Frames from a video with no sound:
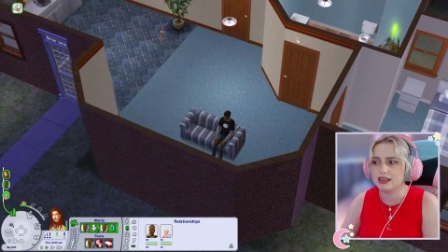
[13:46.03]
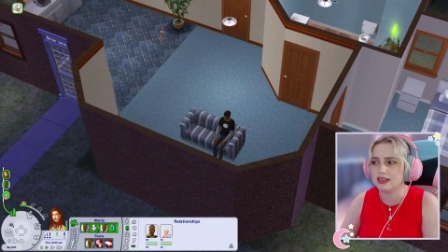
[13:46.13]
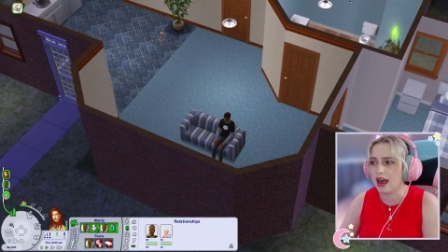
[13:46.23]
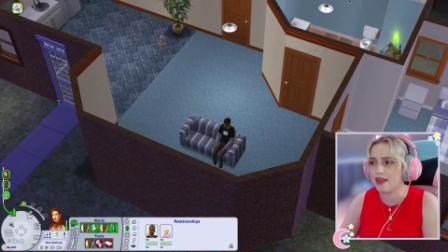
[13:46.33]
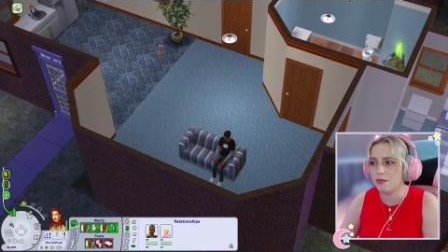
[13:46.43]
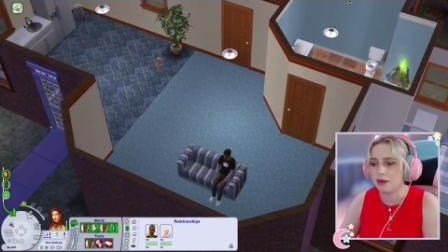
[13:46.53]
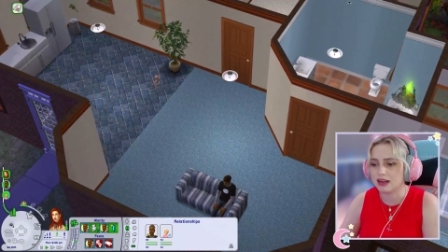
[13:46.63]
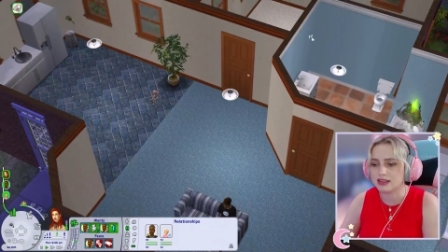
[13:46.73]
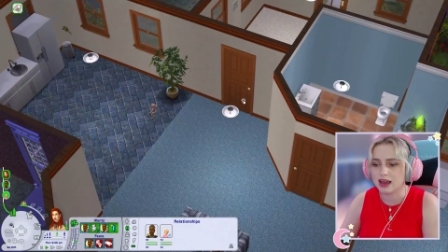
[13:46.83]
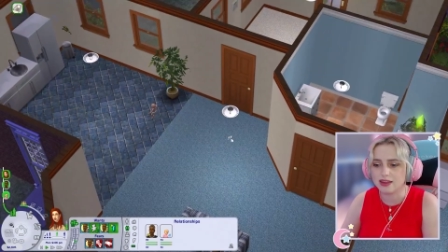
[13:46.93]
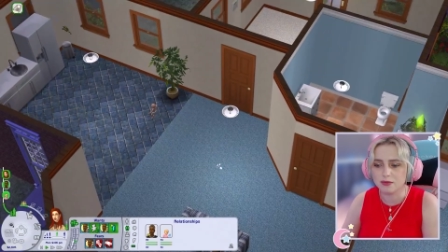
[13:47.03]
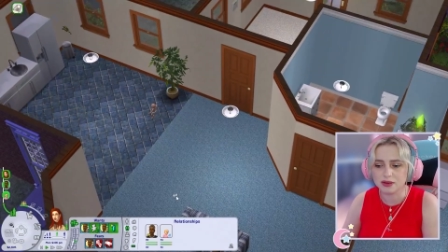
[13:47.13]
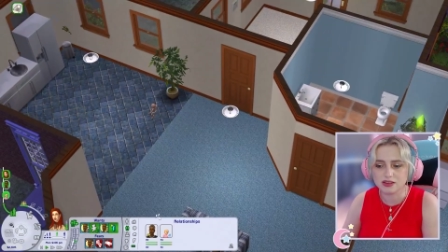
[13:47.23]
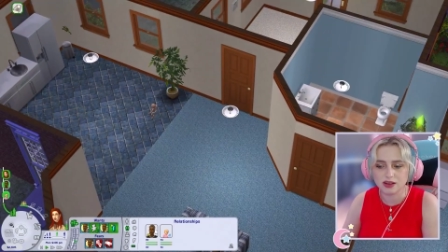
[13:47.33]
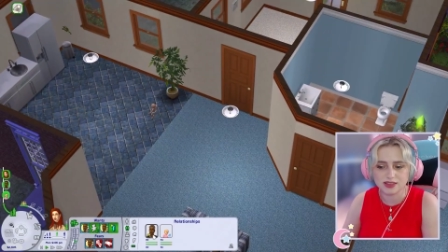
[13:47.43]
get them back together
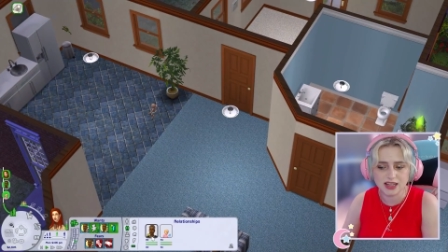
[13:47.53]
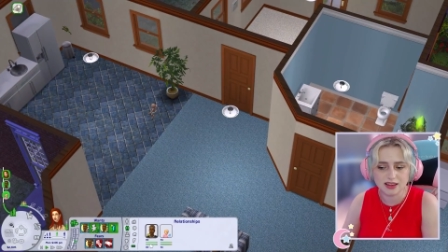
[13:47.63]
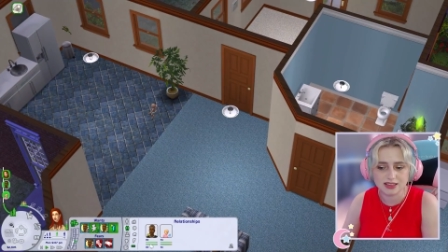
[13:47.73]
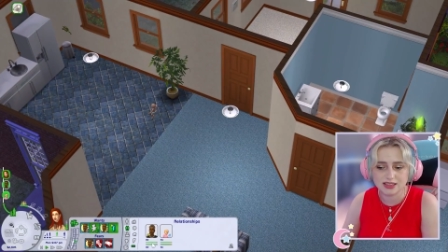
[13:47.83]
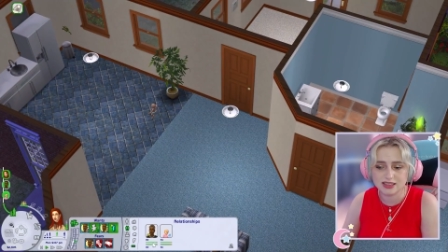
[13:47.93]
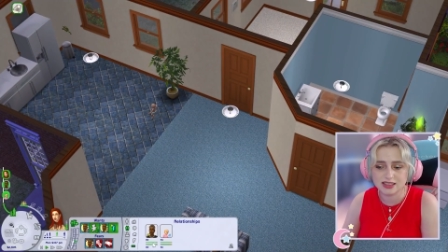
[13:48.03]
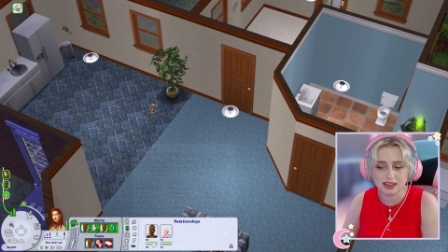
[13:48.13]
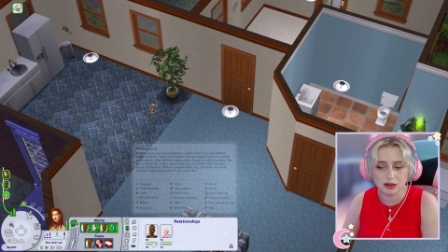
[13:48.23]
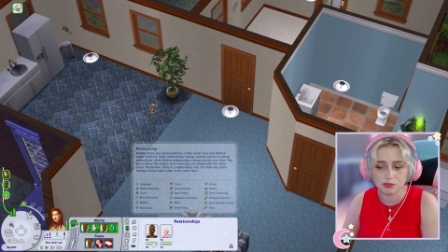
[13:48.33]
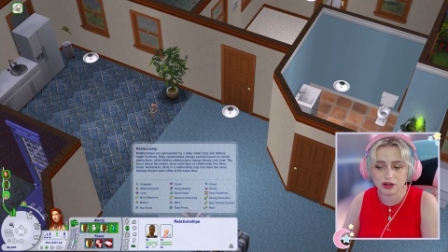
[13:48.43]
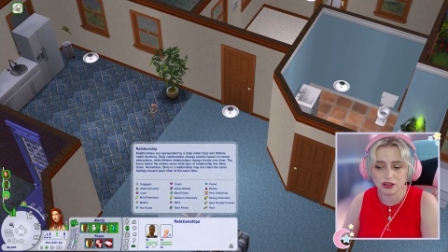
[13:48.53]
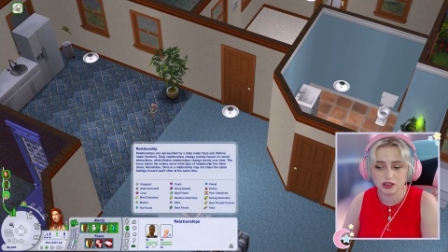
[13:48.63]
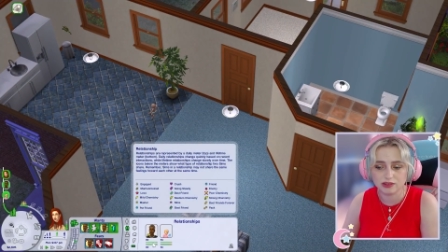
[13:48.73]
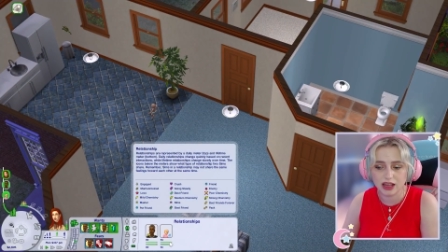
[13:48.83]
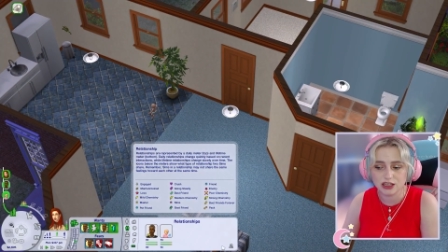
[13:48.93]
because obviously there's still a pretty good
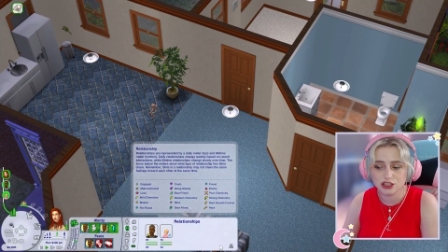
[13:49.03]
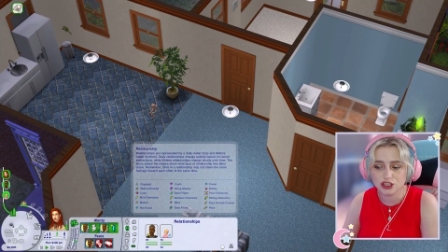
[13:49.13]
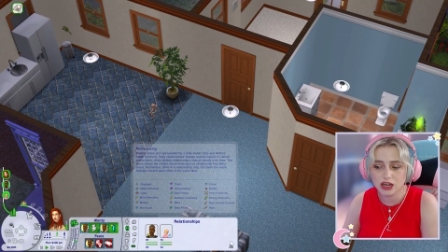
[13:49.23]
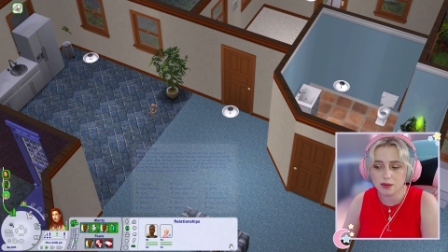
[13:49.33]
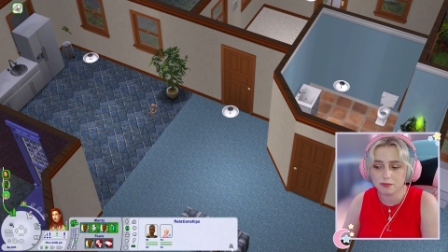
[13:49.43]
relationship.